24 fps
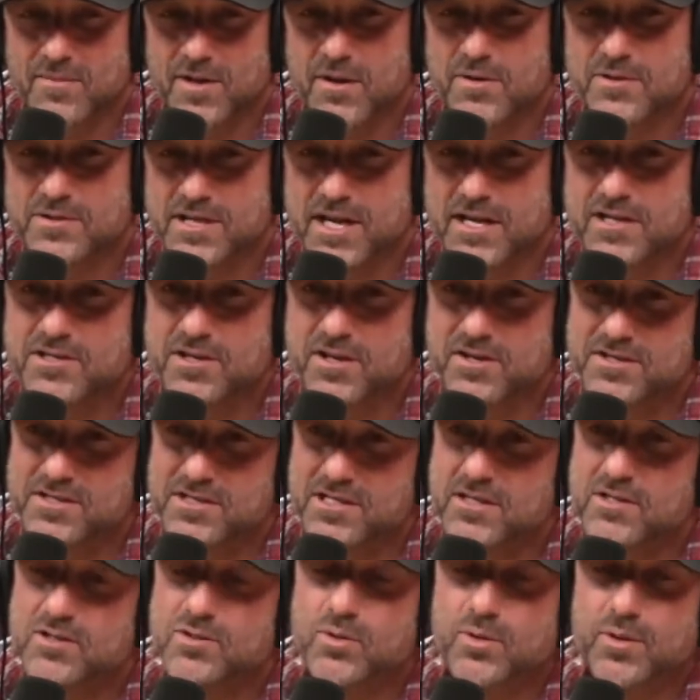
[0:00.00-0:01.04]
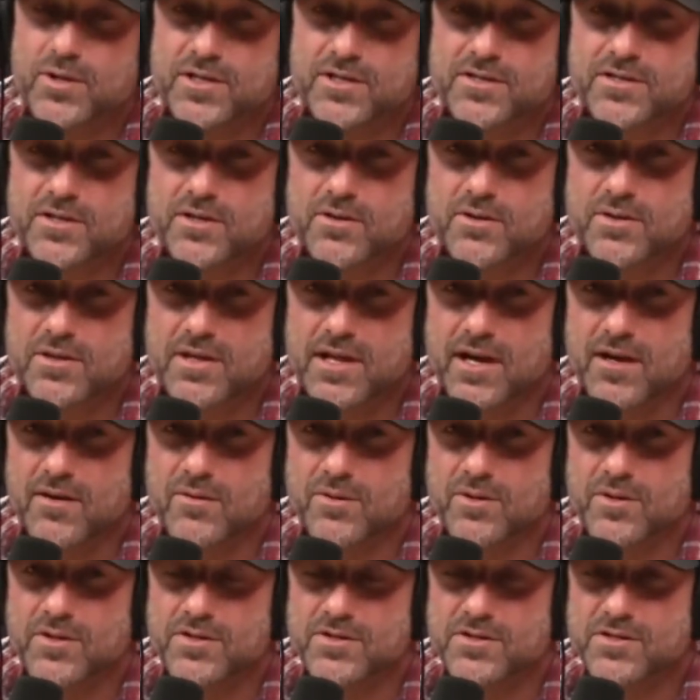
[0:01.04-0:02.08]
That was H.R. 622, and that
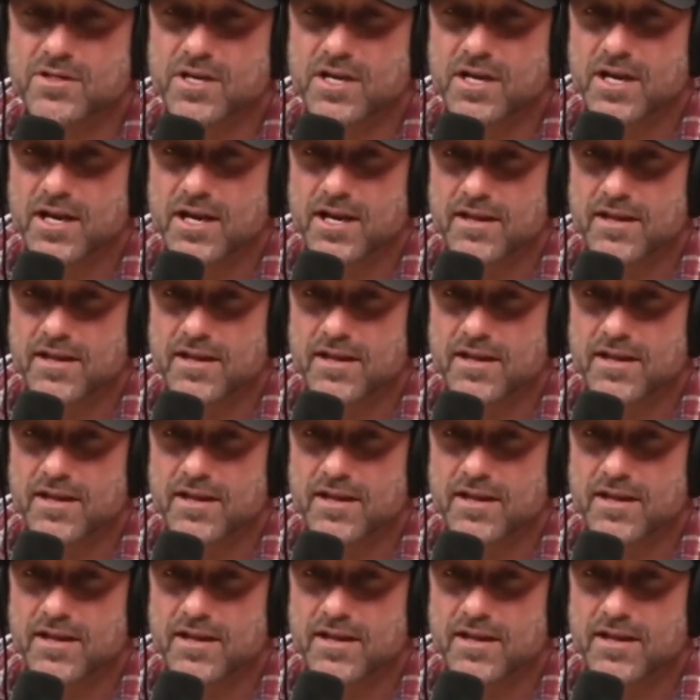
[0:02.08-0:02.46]
was